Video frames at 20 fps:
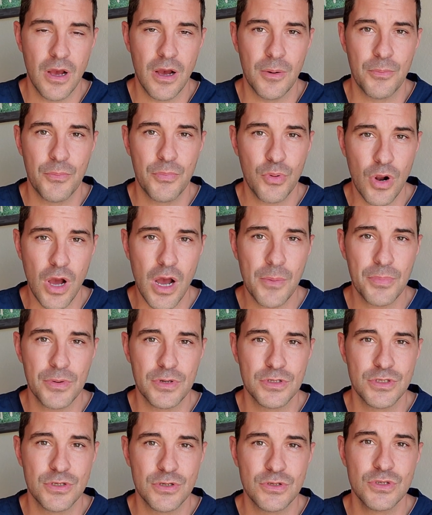proper
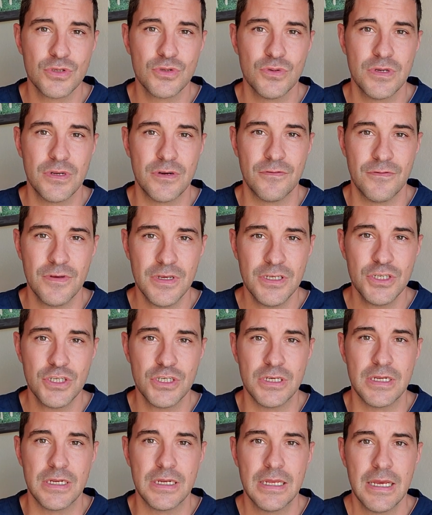surgical
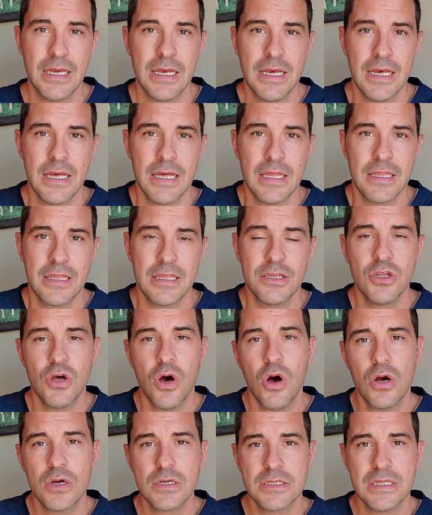intervention, the
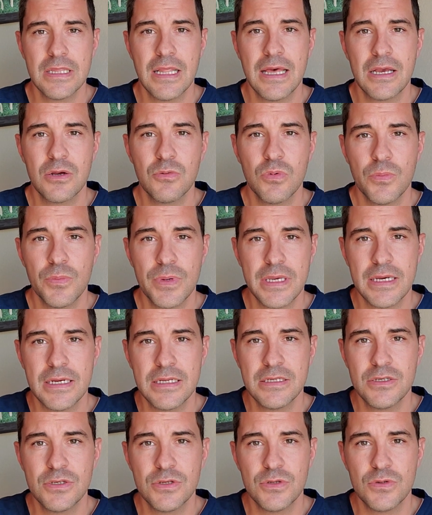dog's leg will
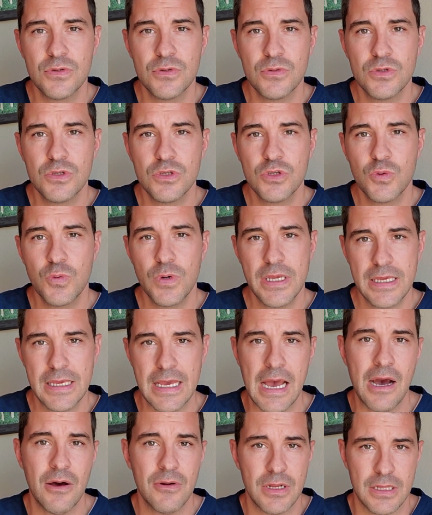begin to tweak
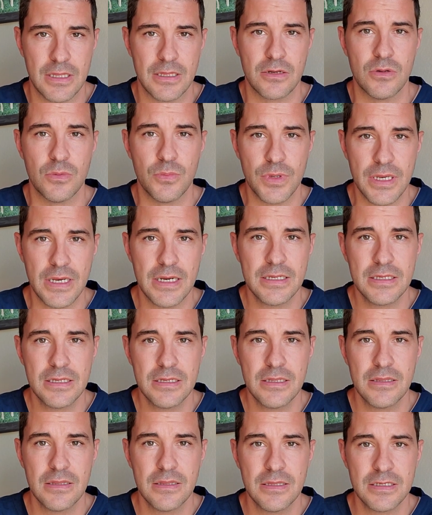out a little bit.
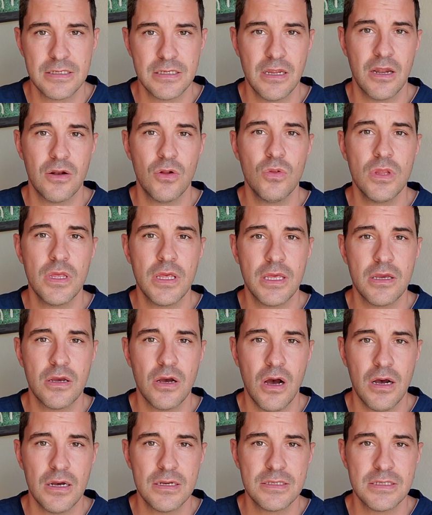This not only
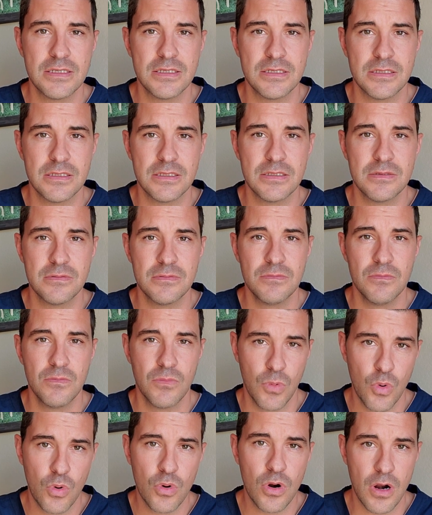causes
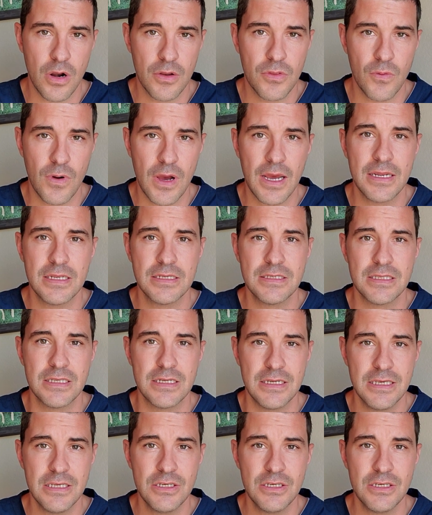more arthritis in the knee